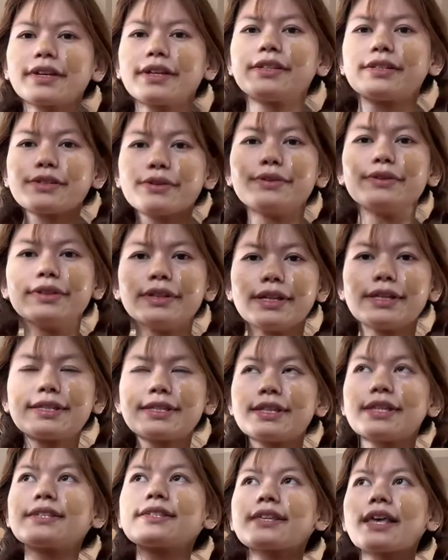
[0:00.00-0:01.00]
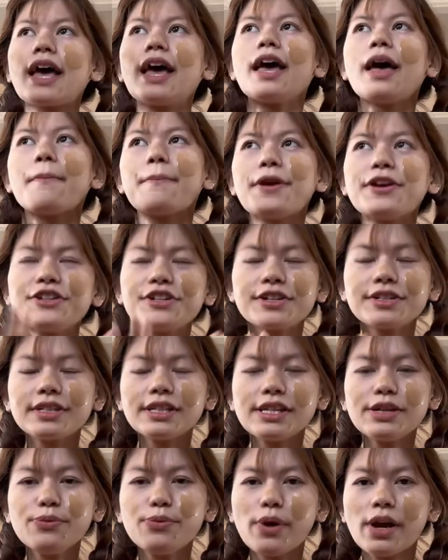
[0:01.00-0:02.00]
So let's just
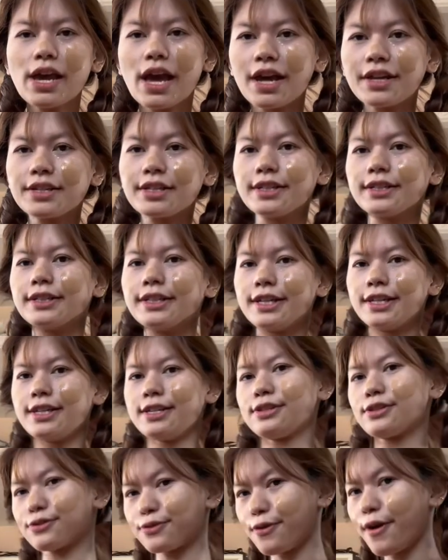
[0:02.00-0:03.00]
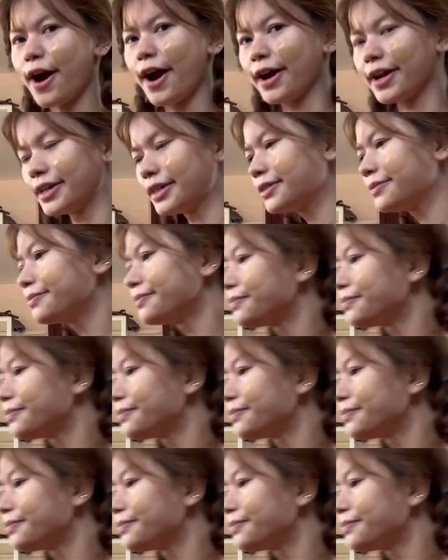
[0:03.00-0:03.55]
patiently wait until it is dry.